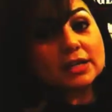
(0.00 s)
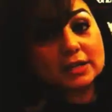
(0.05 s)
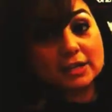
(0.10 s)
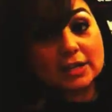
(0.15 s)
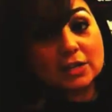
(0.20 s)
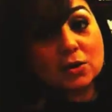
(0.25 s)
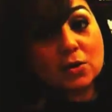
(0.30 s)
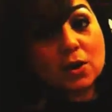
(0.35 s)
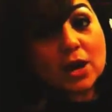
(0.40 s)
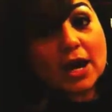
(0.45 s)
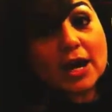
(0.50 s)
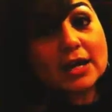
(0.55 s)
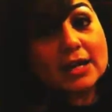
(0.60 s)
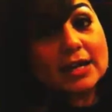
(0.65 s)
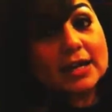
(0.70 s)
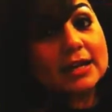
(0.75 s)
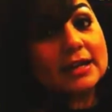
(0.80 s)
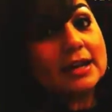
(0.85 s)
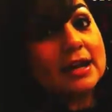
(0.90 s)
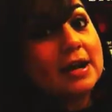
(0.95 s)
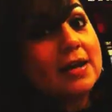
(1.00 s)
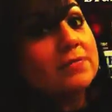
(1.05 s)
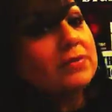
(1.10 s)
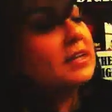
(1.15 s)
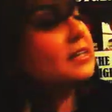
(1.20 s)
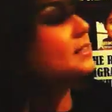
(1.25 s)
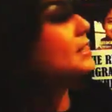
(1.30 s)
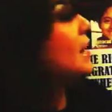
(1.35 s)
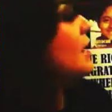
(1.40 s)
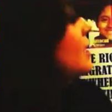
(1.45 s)
illegal alien.
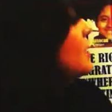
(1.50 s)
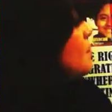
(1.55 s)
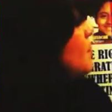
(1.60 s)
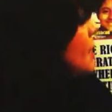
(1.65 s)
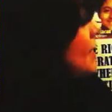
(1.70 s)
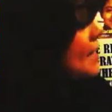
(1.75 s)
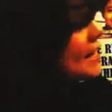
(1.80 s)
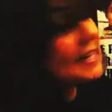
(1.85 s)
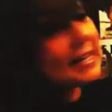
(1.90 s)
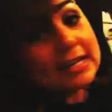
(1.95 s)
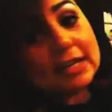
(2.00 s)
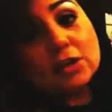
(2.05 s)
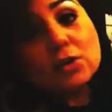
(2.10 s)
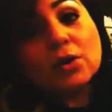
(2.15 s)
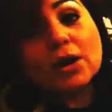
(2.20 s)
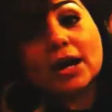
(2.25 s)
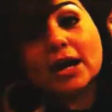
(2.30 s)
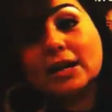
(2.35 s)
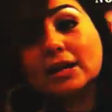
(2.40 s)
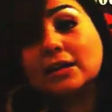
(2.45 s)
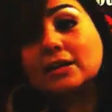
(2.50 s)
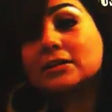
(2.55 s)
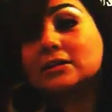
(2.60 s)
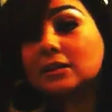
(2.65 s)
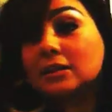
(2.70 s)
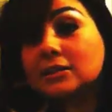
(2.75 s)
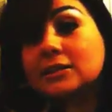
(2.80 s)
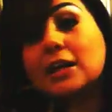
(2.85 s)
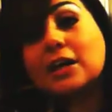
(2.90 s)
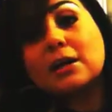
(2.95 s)
let talk about illegal
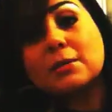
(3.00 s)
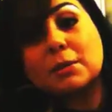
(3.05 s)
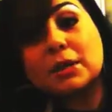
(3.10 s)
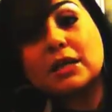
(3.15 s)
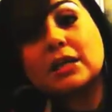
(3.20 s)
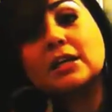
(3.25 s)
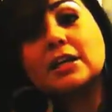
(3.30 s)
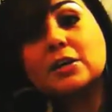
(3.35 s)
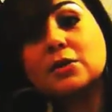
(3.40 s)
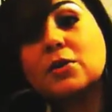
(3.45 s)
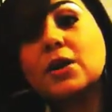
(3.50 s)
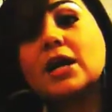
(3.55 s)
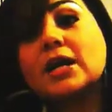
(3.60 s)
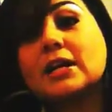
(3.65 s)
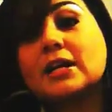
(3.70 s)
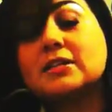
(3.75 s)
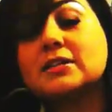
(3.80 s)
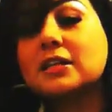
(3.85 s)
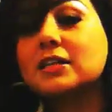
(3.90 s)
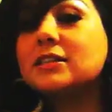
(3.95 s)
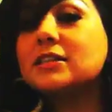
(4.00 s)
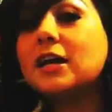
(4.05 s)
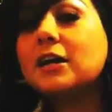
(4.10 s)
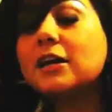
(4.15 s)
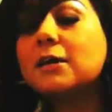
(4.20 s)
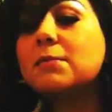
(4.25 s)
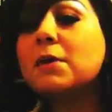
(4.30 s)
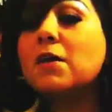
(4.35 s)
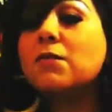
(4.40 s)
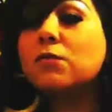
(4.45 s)
aliens. Let's talk about illegal aliens. Let's
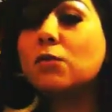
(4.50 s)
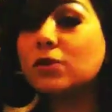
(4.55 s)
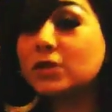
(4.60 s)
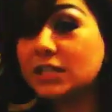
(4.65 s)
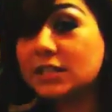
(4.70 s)
talk about